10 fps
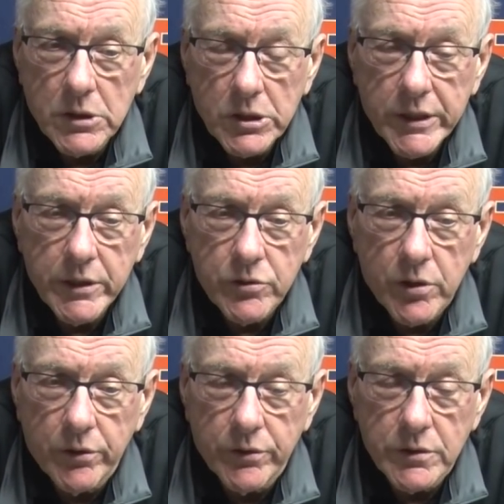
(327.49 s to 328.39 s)
hit each
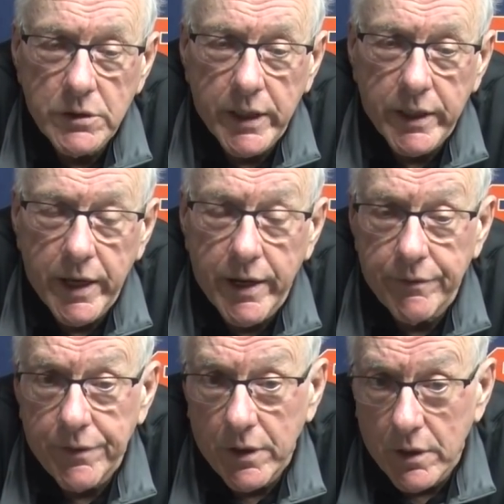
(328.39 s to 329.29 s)
other. In the second
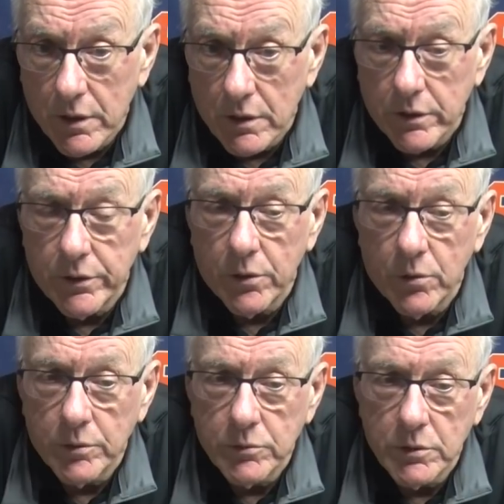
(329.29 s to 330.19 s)
half, you
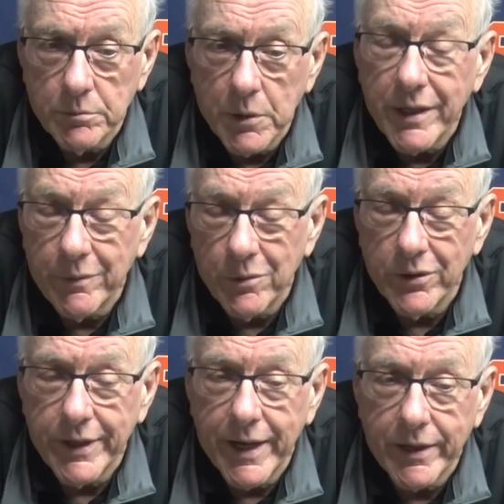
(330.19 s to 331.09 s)
know, it was, Buddy
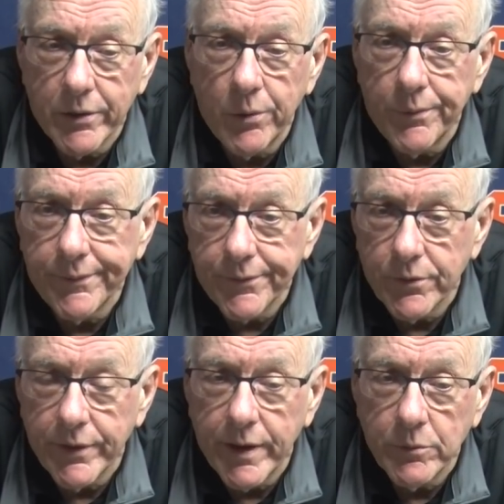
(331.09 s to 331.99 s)
really got going,
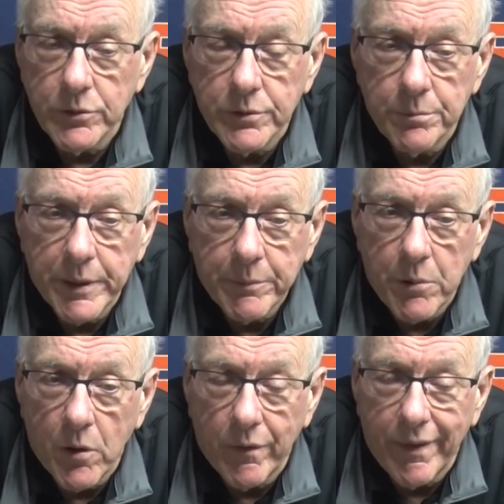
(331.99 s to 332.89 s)
so that was a big
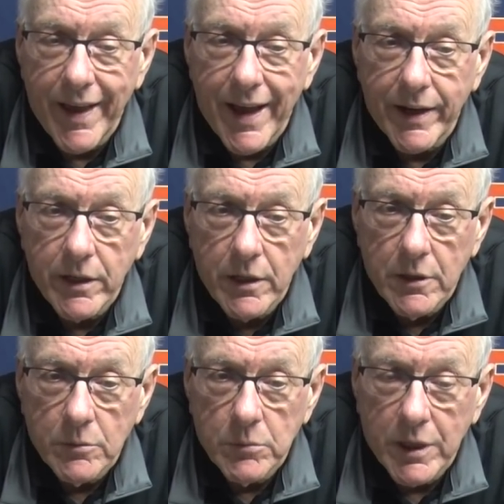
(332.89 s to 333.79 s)
part of that.
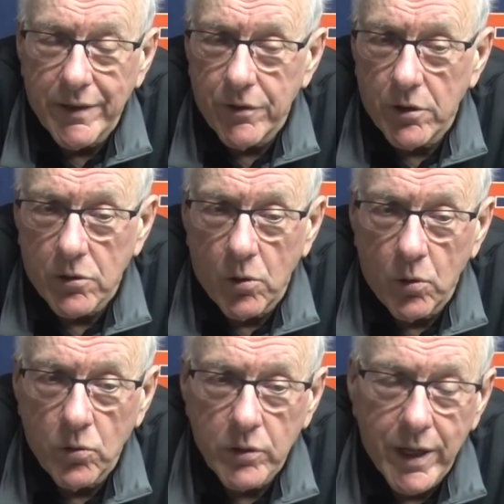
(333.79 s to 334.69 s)
But I thought
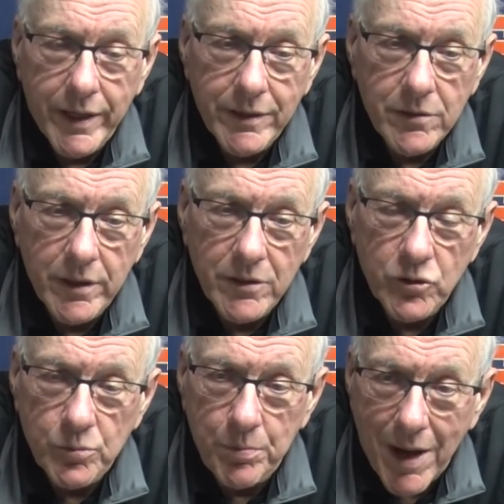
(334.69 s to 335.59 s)
Cole got into
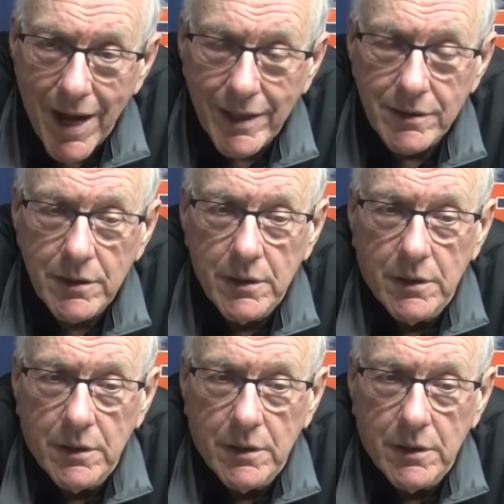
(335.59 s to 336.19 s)
his spot